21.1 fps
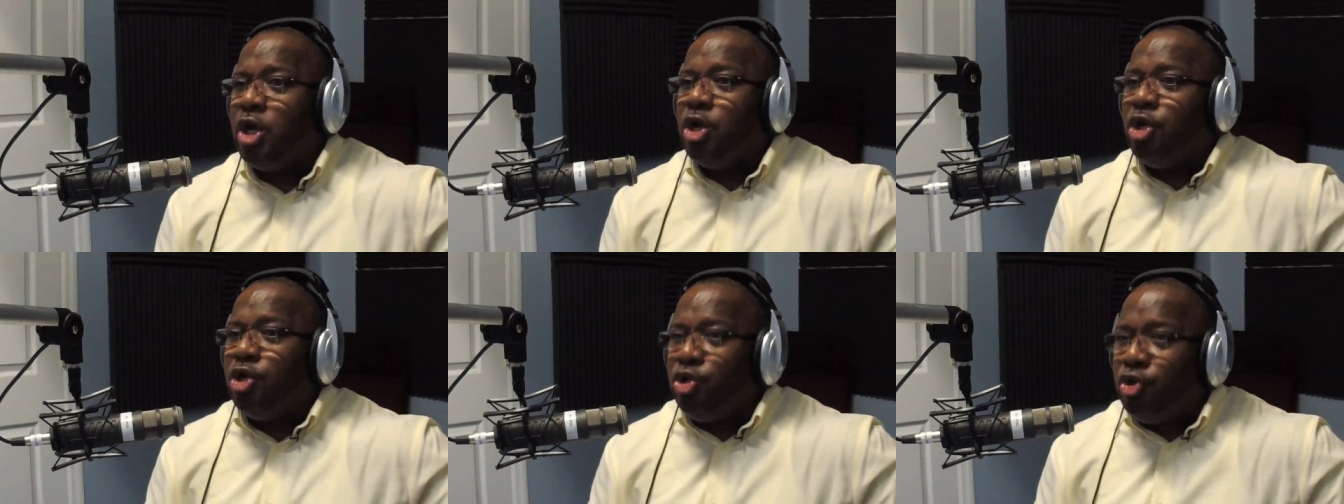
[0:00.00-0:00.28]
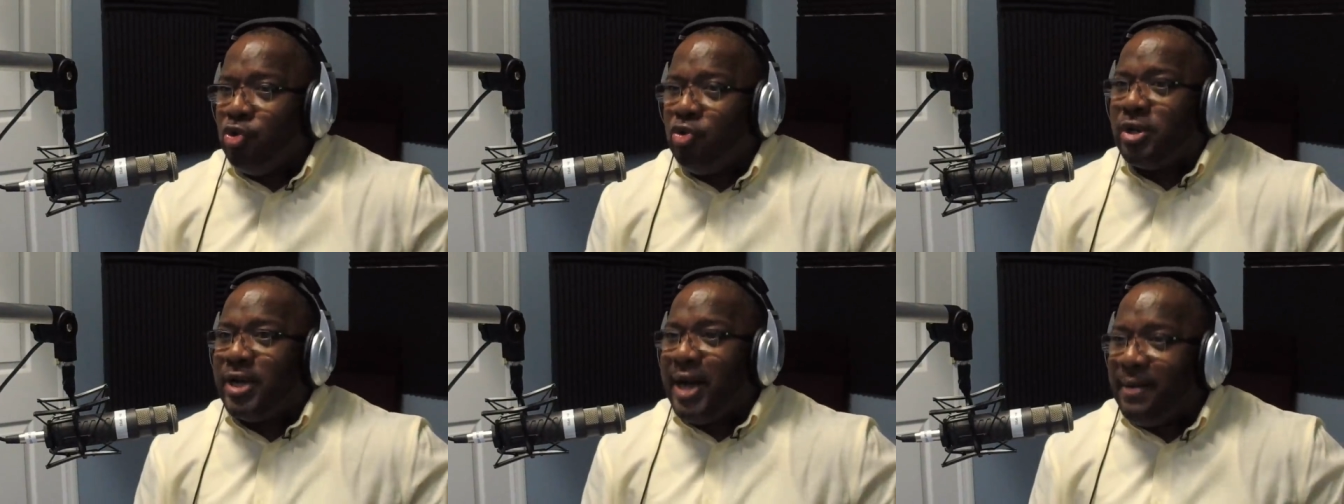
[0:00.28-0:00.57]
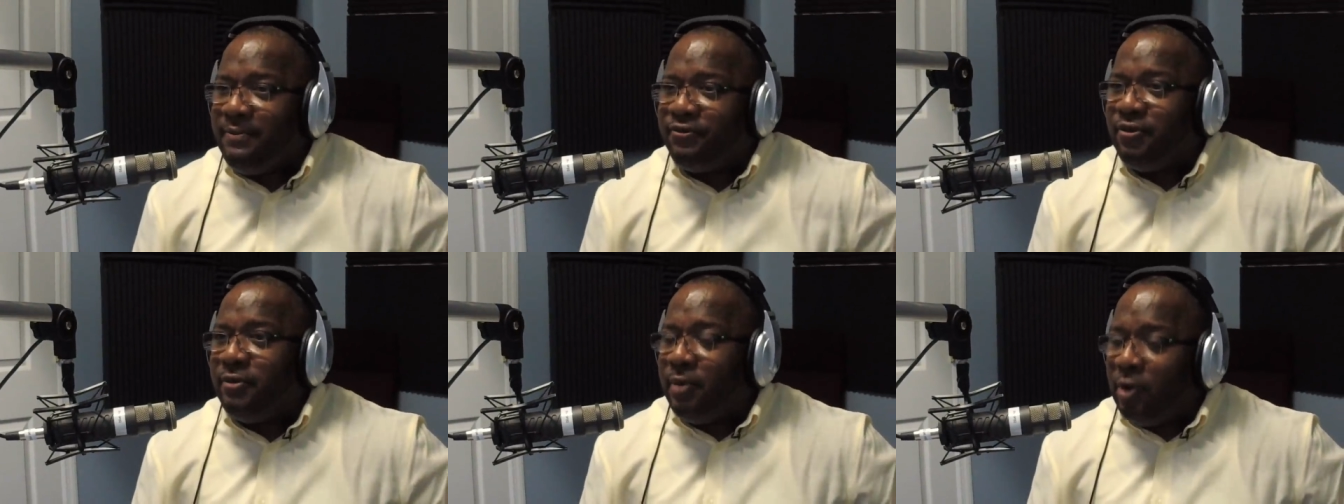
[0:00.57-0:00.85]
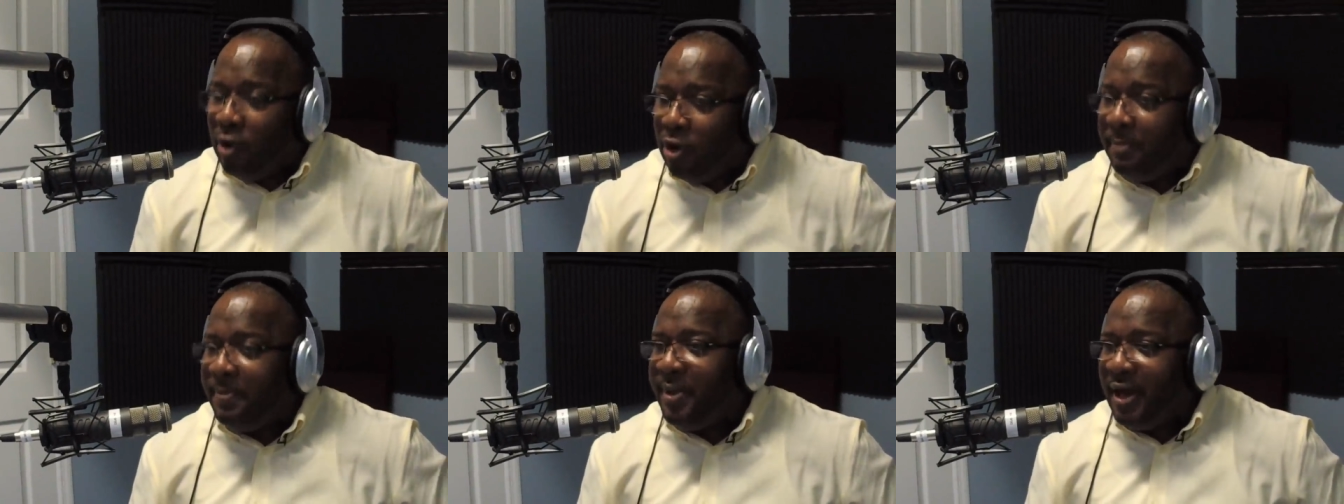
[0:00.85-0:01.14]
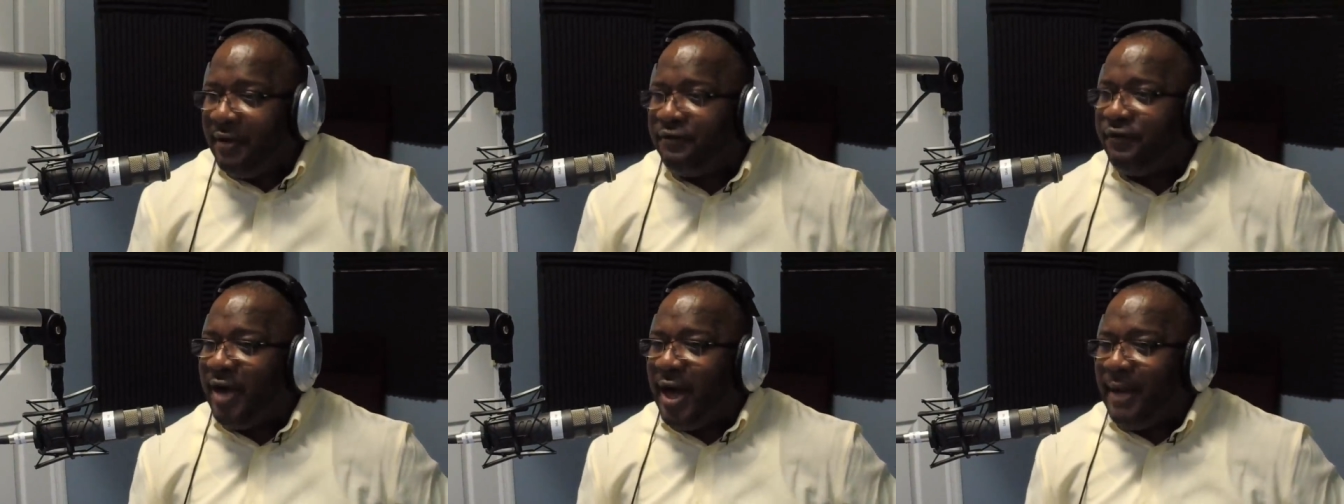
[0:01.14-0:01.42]
you come from a
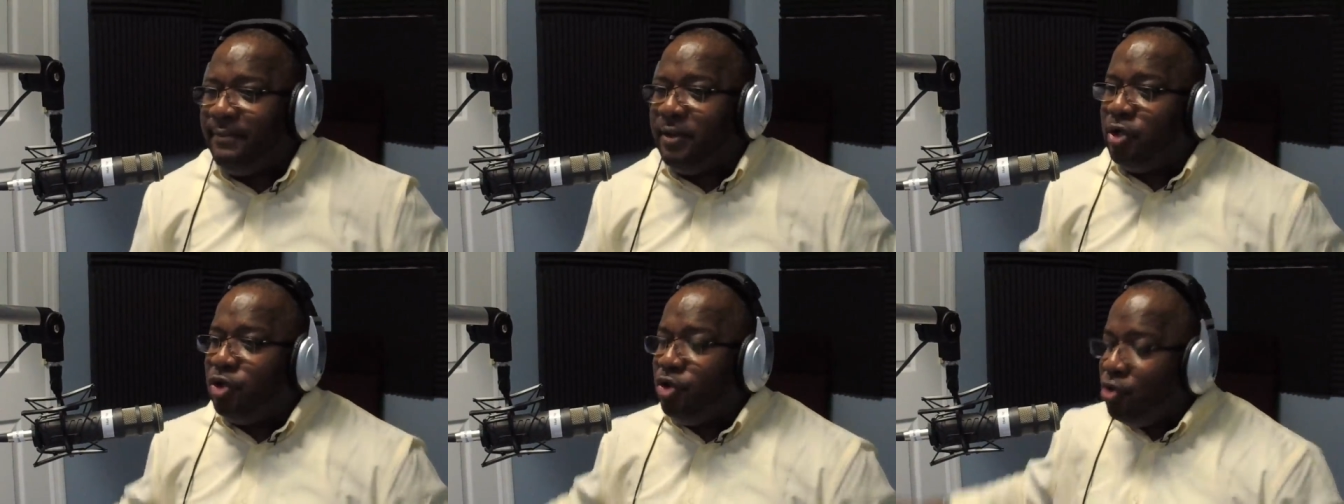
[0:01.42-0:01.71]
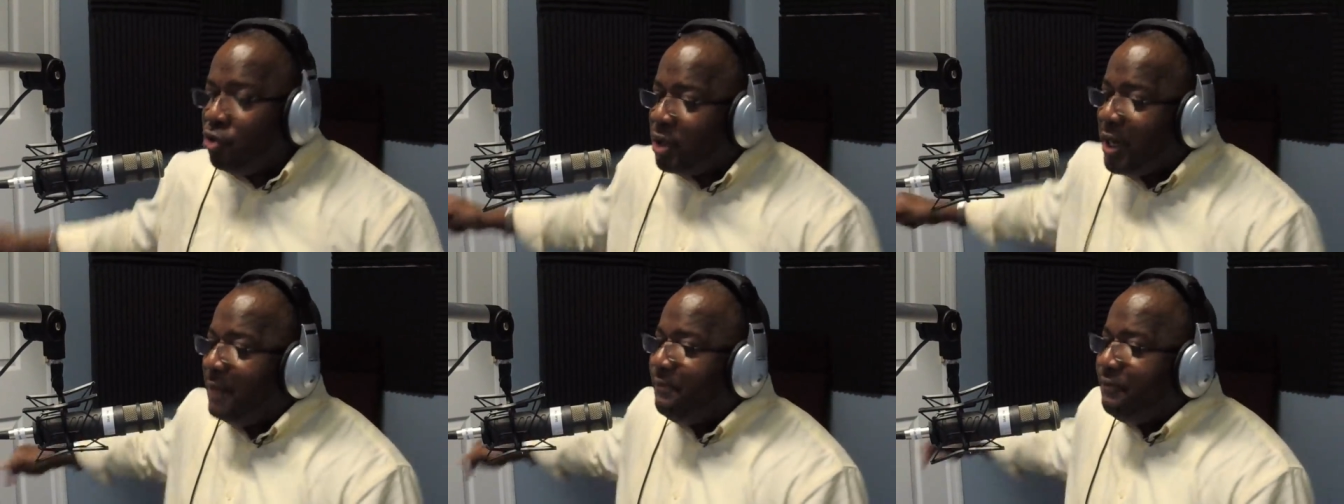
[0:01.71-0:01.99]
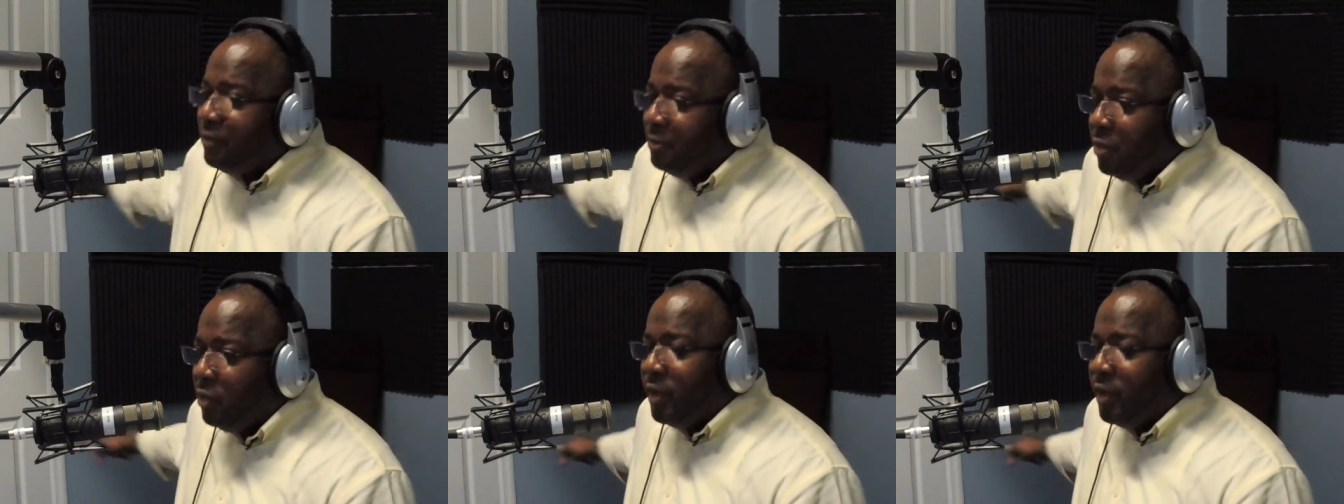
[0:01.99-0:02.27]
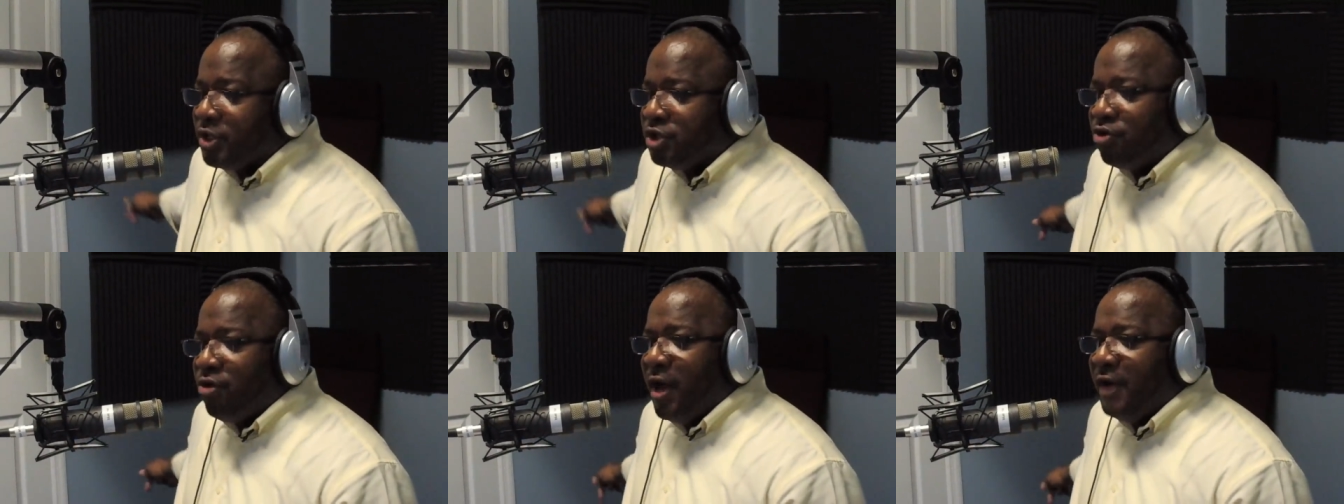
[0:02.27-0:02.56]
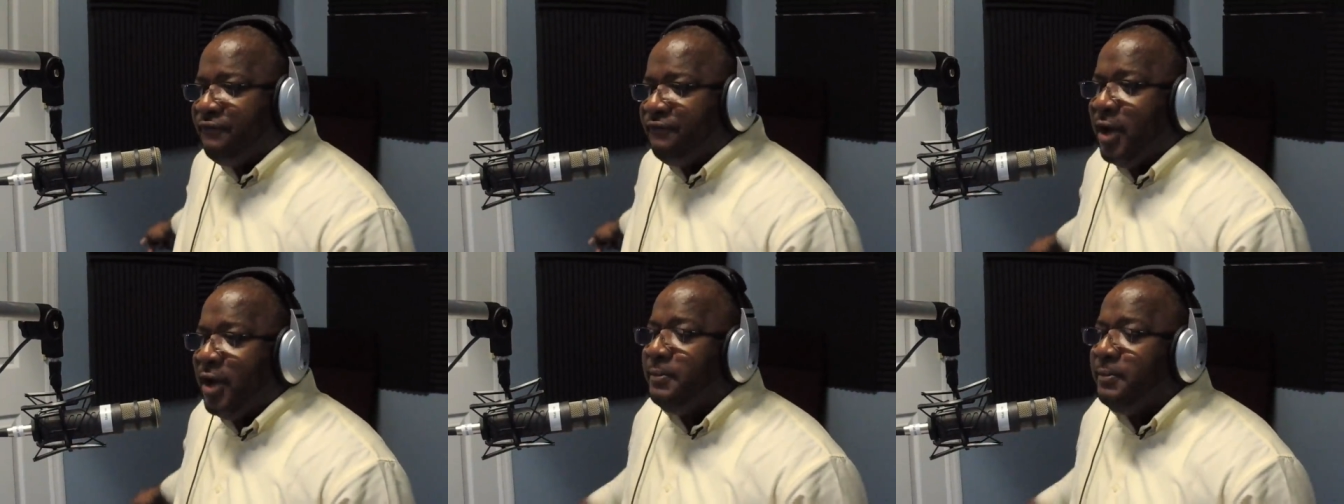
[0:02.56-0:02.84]
Obeah family, you come from a
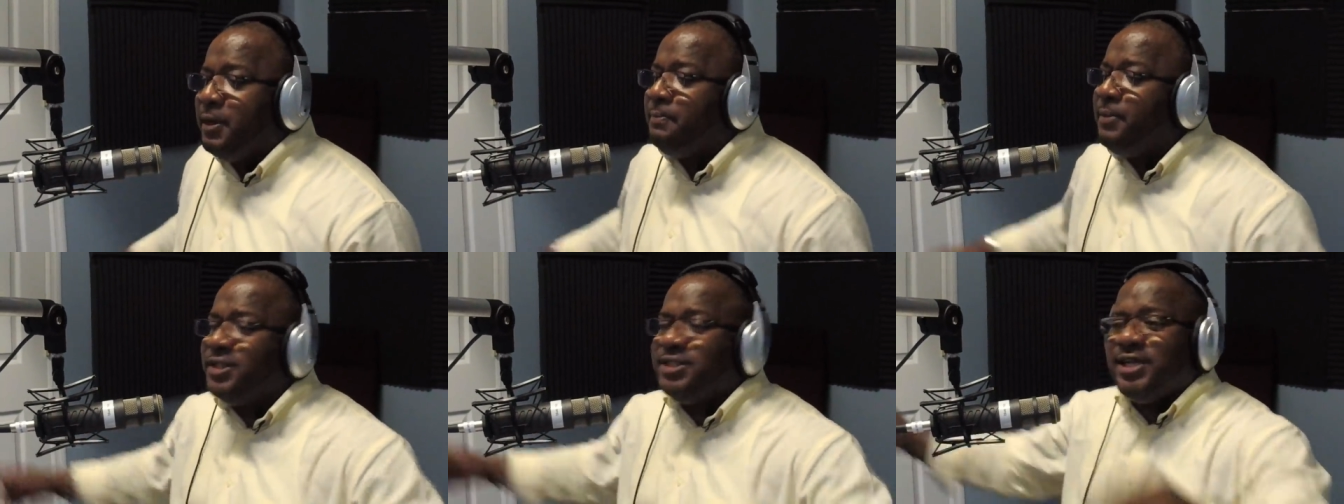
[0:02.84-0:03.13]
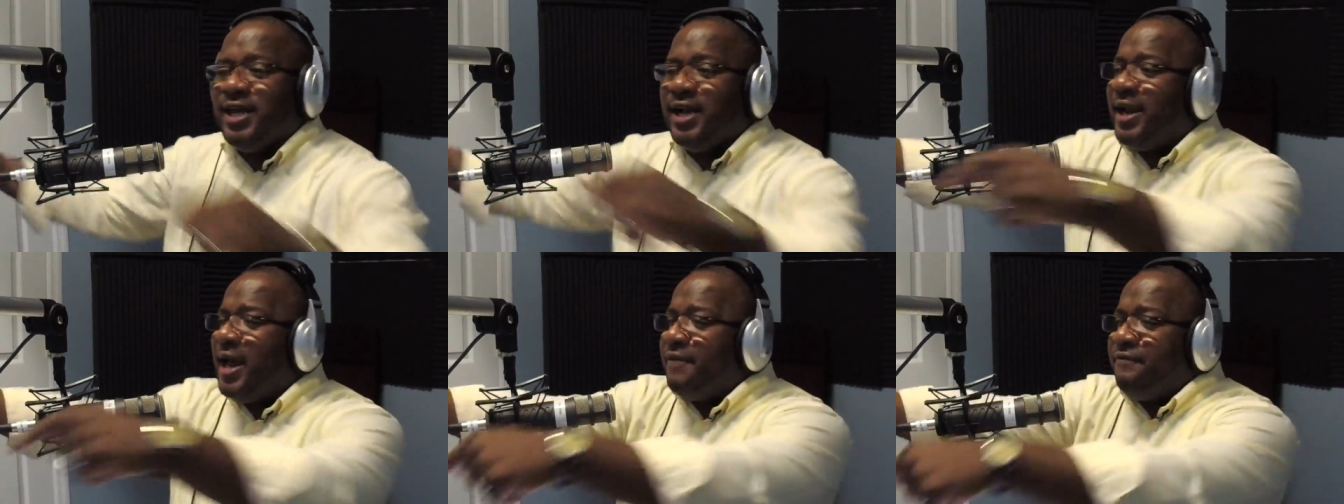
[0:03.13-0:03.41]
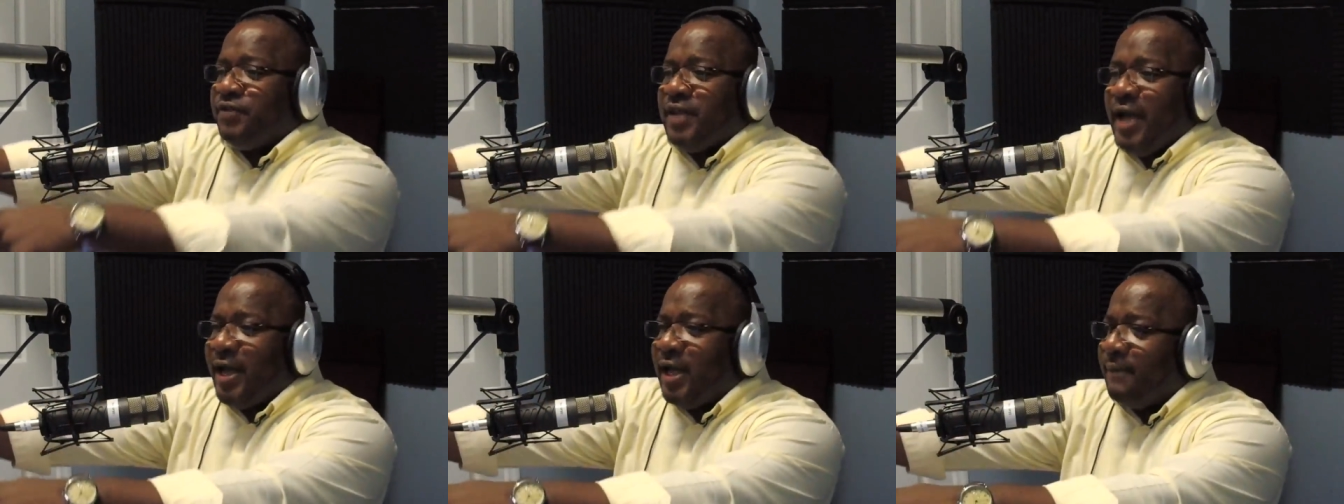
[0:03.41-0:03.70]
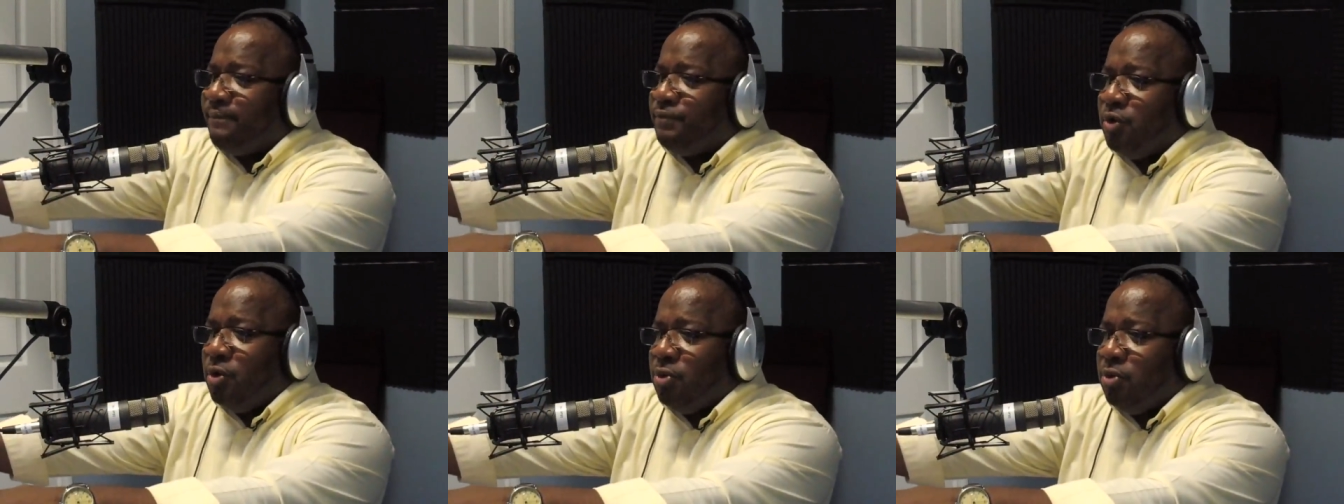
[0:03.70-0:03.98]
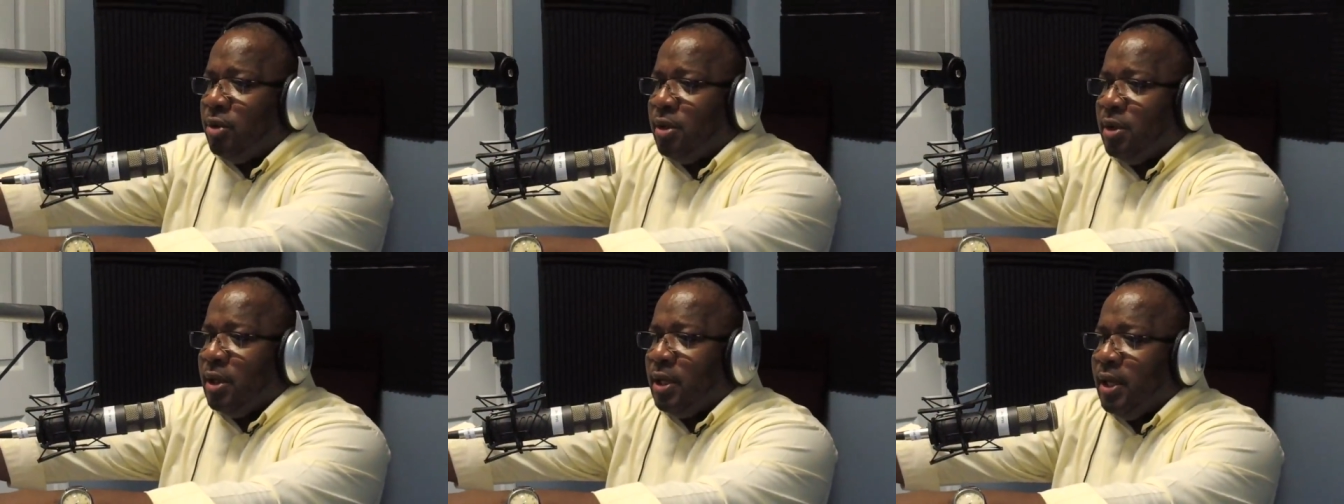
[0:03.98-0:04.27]
witchcraft family, but your life tie up
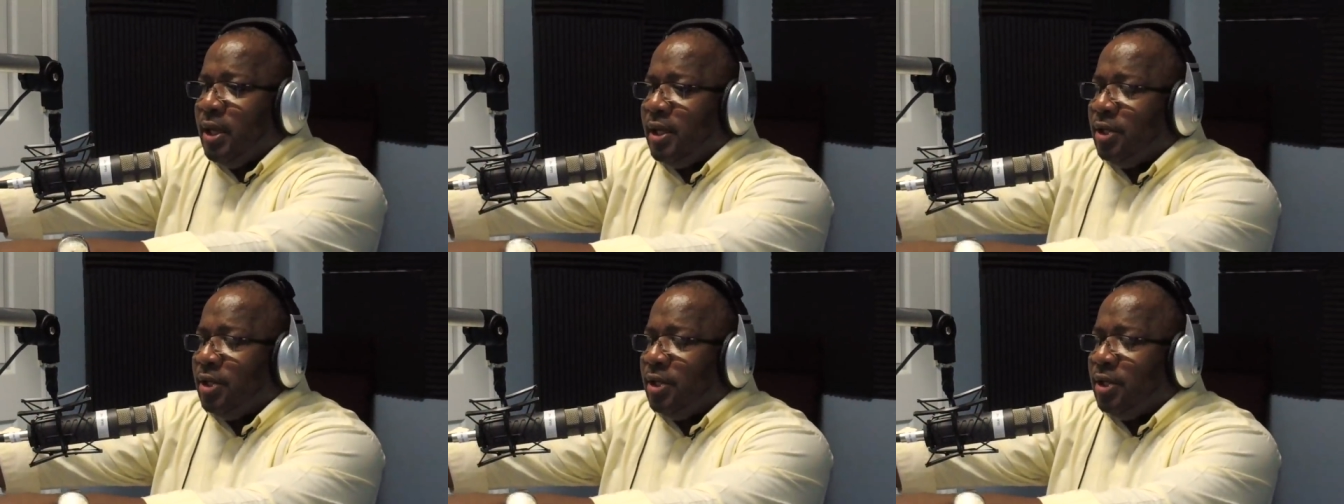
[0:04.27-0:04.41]
too.